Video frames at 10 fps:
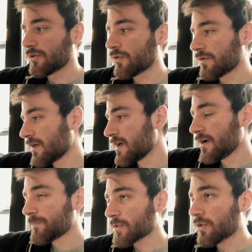all
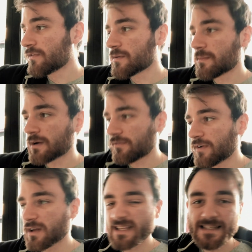of them are
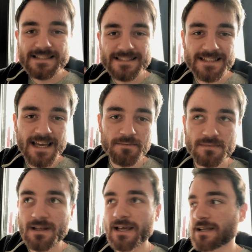very geeky
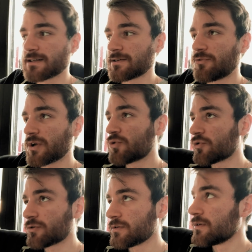named, like
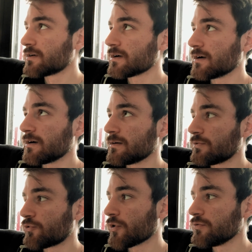Record
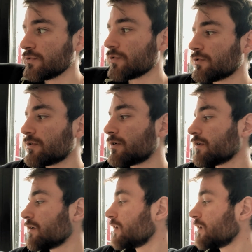Road, or